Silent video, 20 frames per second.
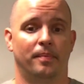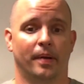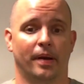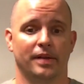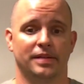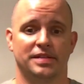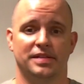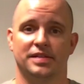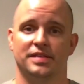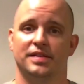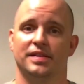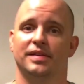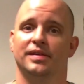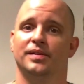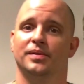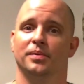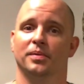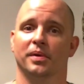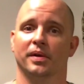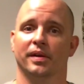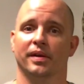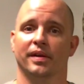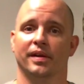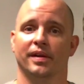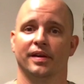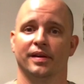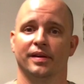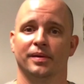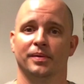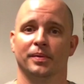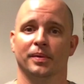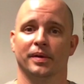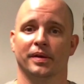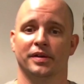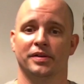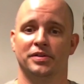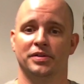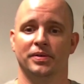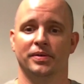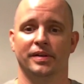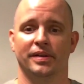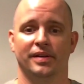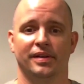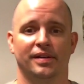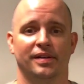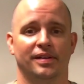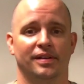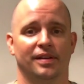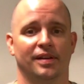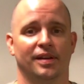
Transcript: But we're gonna do it.